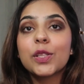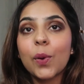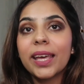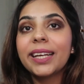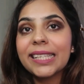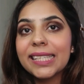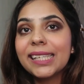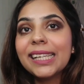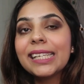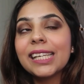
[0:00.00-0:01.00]
So I
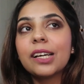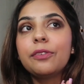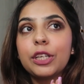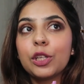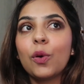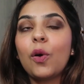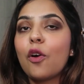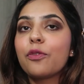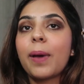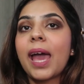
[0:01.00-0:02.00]
recently did a video
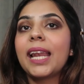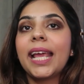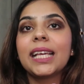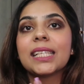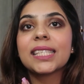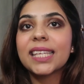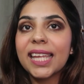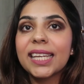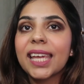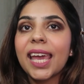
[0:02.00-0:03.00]
of my like
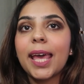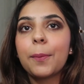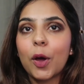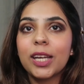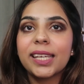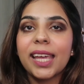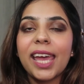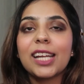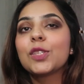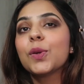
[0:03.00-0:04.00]
skincare, body care.